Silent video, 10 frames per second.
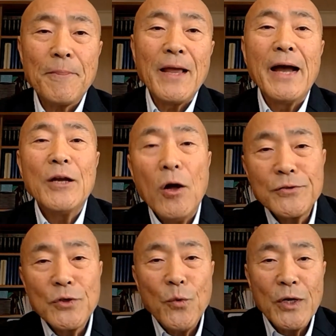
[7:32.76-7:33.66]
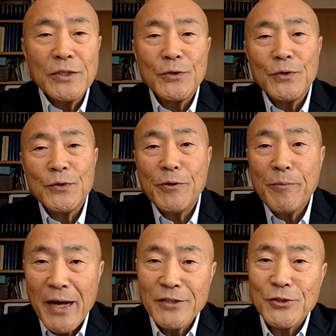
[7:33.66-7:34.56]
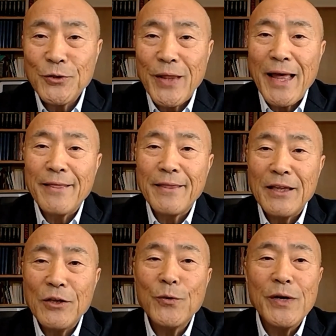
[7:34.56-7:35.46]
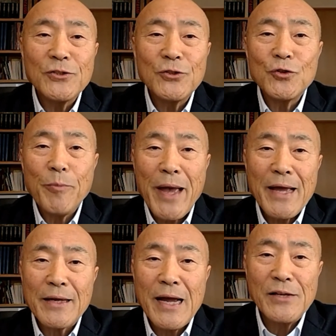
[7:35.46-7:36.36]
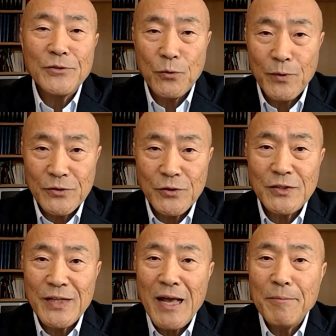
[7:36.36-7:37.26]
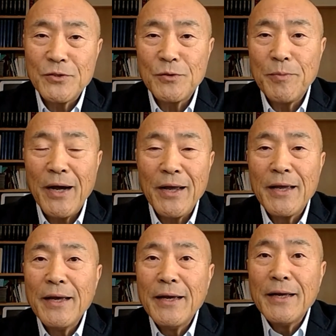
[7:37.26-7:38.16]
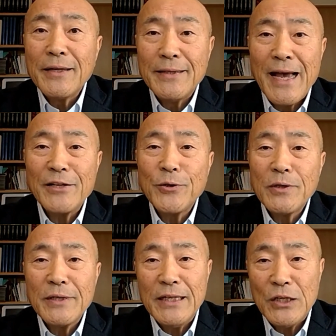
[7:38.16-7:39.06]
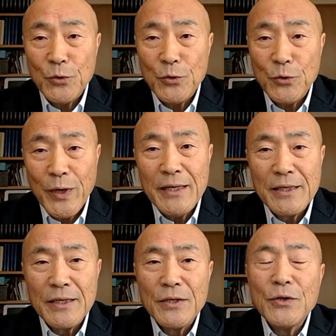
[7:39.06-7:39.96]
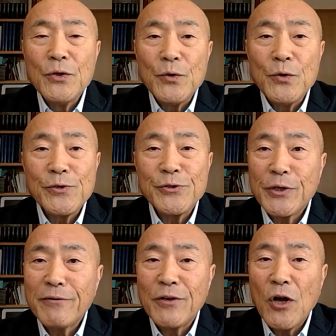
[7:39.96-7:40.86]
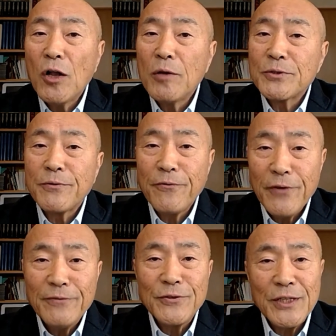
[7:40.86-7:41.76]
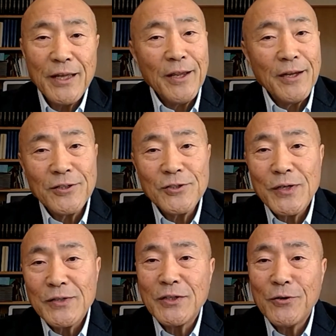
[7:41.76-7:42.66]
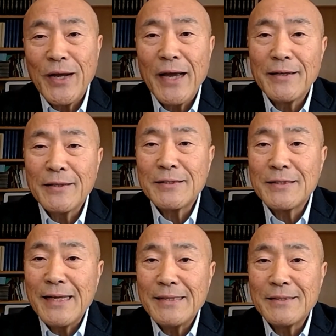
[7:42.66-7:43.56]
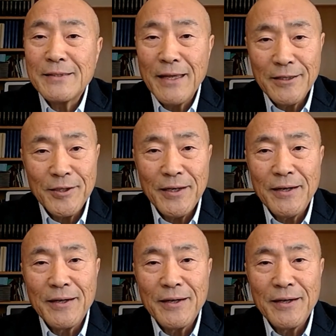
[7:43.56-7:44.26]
I also want to remind you that the US-Japan Council was established by Daniel Inoue, who served almost 50 years as a United States Senator.